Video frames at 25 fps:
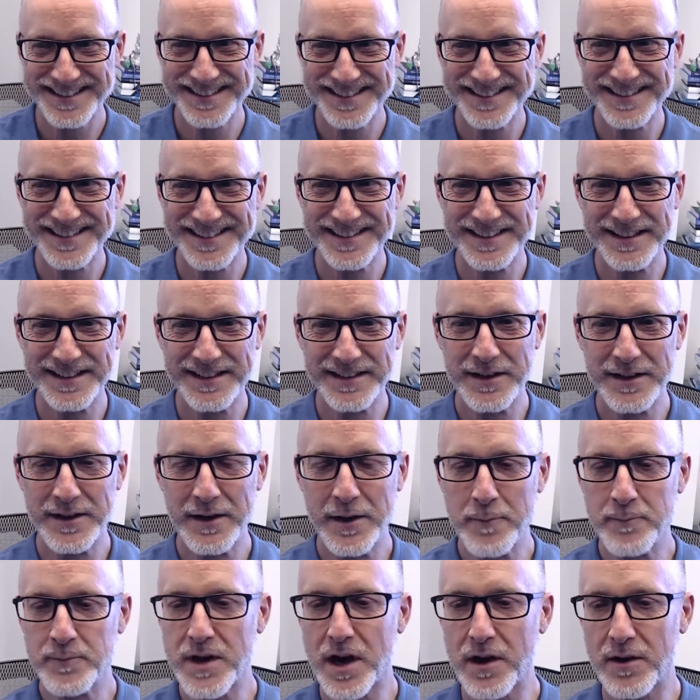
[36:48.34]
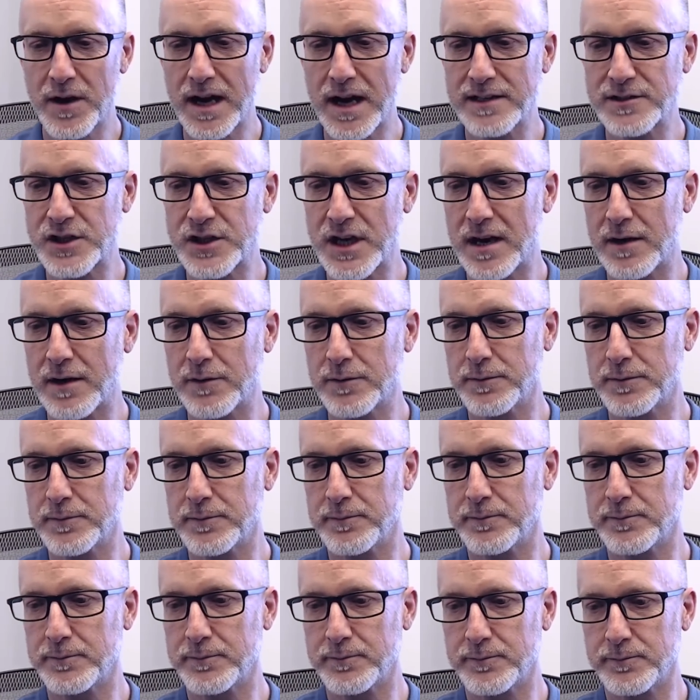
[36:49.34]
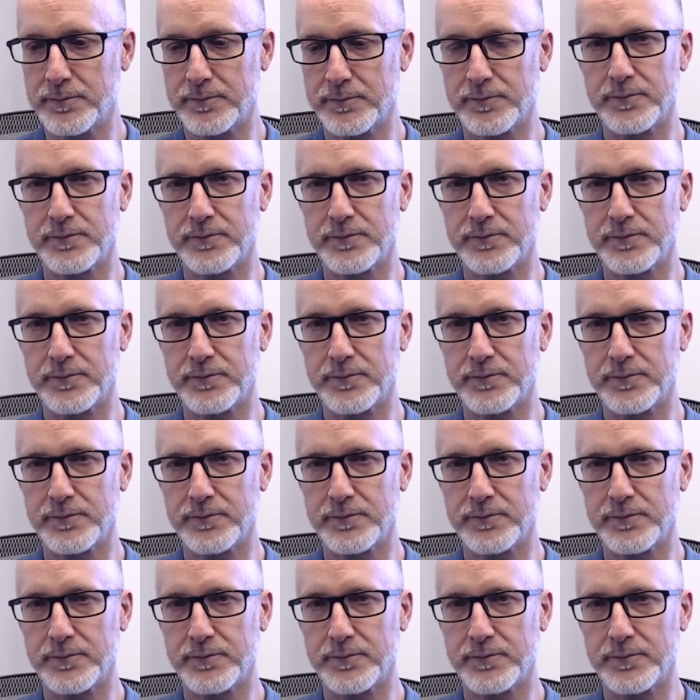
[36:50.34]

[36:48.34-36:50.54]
Ciao, guys. Talk to you again next week.